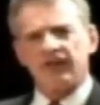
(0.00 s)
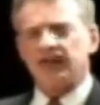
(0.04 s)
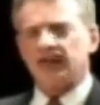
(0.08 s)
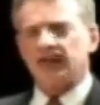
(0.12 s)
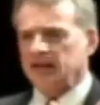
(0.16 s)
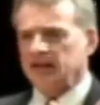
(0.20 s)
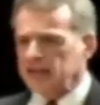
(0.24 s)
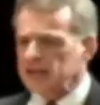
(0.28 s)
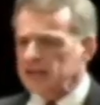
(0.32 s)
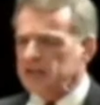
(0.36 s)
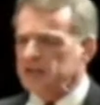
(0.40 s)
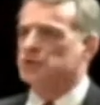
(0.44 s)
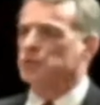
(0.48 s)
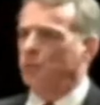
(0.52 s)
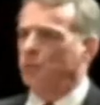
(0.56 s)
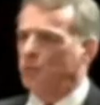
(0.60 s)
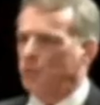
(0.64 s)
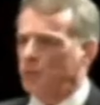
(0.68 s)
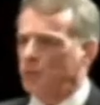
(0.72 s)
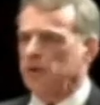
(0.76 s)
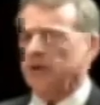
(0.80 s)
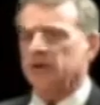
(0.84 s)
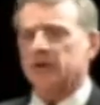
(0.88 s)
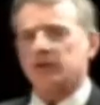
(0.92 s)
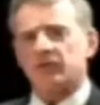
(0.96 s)
that he is
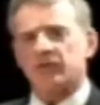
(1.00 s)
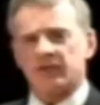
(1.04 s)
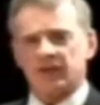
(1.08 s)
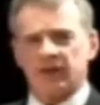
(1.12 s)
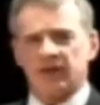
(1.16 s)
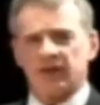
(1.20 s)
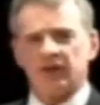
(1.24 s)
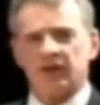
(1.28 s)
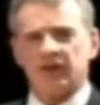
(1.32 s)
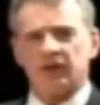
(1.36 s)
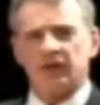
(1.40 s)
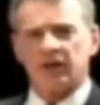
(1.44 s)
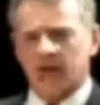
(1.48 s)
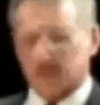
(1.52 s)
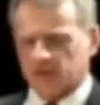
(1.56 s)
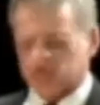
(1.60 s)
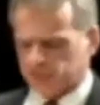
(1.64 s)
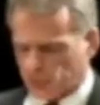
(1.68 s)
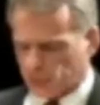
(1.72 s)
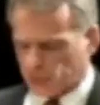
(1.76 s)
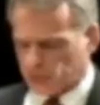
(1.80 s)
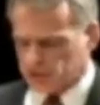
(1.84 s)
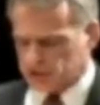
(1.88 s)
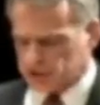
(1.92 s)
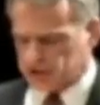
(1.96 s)
worthy
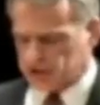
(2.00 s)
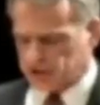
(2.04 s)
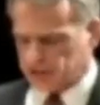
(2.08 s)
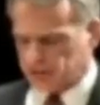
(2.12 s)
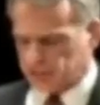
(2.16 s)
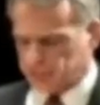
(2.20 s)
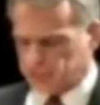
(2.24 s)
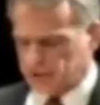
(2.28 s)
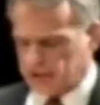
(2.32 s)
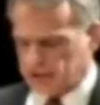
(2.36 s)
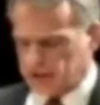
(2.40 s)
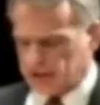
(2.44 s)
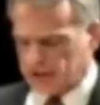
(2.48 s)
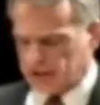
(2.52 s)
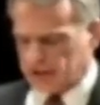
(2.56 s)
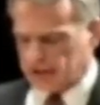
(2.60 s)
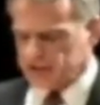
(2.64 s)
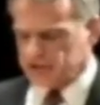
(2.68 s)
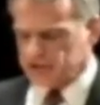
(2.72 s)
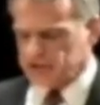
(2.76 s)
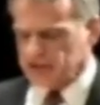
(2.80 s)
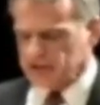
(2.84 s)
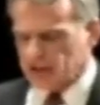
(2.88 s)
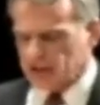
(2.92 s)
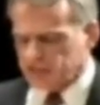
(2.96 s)
of worship. It
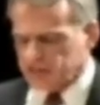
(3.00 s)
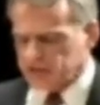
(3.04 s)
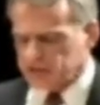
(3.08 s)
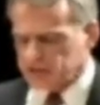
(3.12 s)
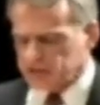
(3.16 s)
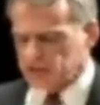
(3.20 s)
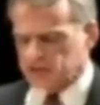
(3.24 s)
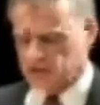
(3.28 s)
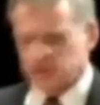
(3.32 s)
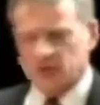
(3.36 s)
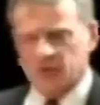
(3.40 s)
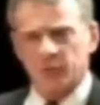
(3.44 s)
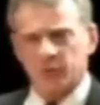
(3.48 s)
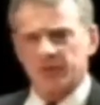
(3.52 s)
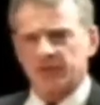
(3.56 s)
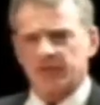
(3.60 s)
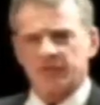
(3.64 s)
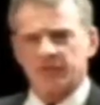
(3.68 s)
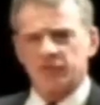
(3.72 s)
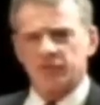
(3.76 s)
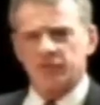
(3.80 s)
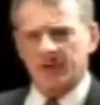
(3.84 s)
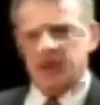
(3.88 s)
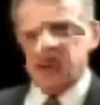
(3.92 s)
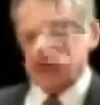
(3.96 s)
has nothing to do with
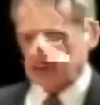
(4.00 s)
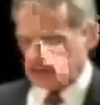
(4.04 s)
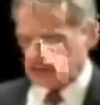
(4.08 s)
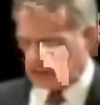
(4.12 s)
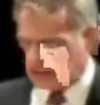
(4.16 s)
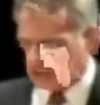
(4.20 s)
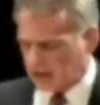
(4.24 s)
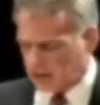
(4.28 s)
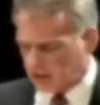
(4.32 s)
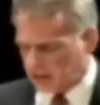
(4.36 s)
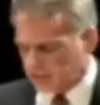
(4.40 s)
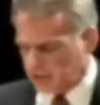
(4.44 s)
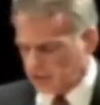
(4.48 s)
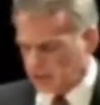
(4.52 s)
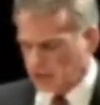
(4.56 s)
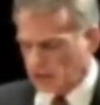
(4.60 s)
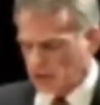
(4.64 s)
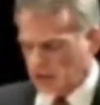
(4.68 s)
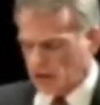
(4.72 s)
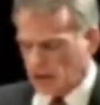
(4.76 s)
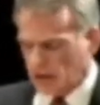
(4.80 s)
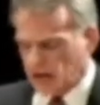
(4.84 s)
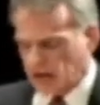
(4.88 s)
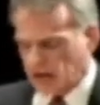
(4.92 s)
avoiding hell